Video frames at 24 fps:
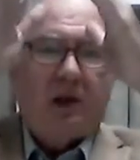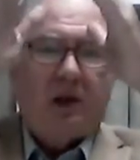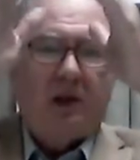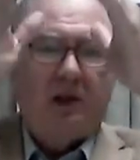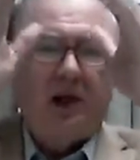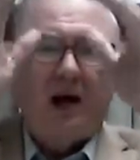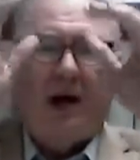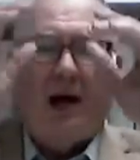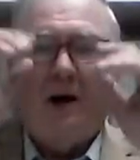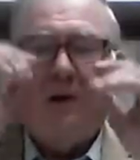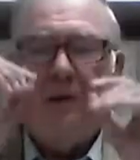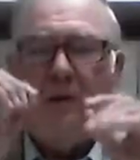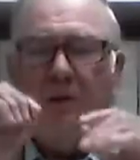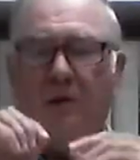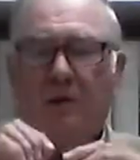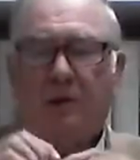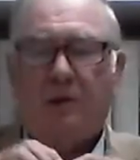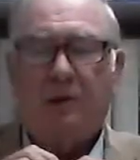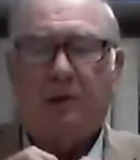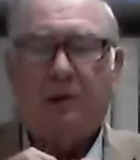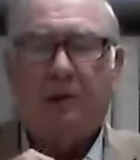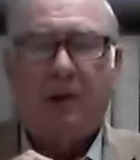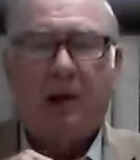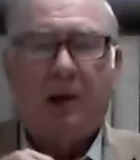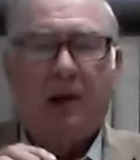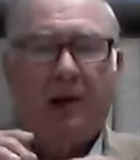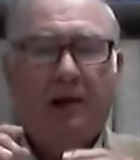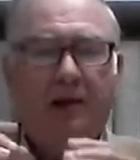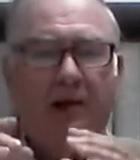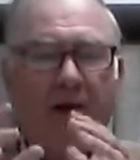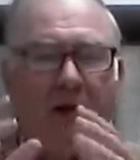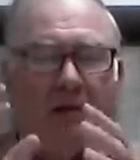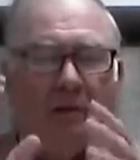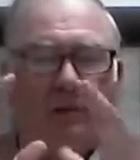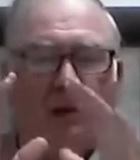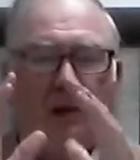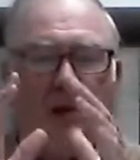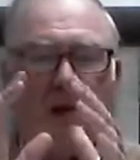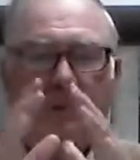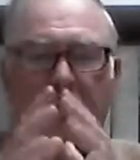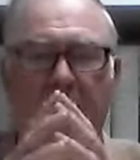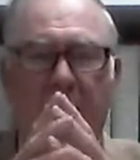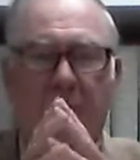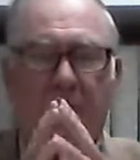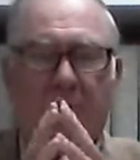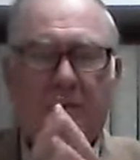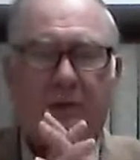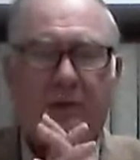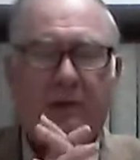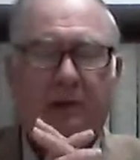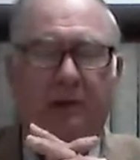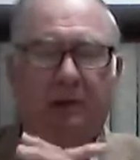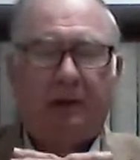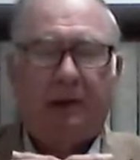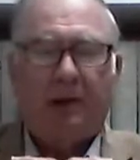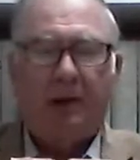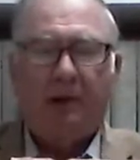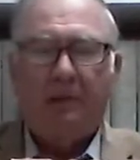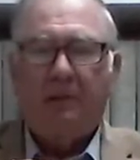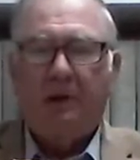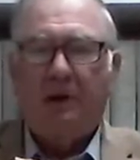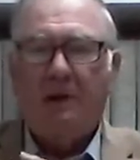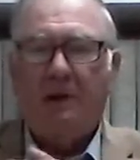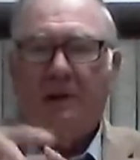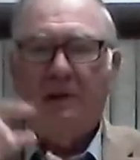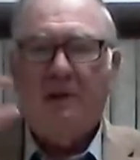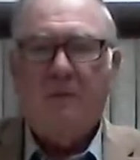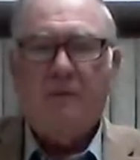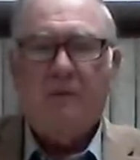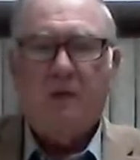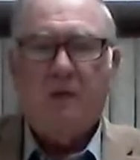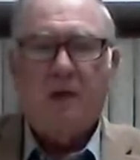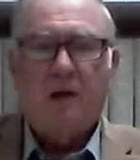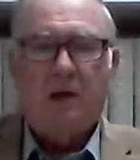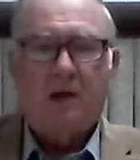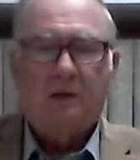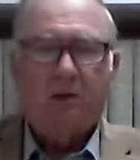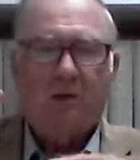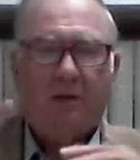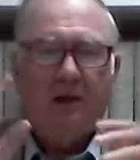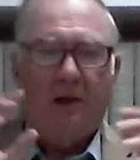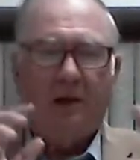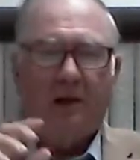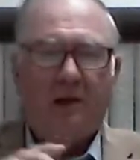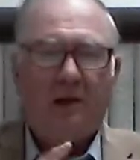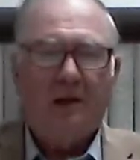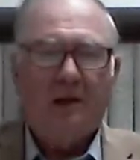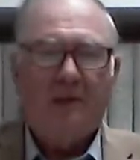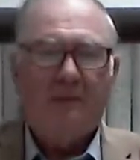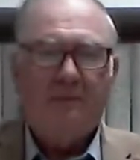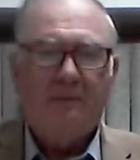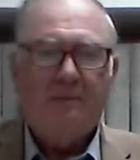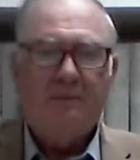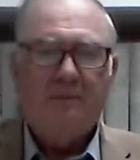towers, that are being built in different countries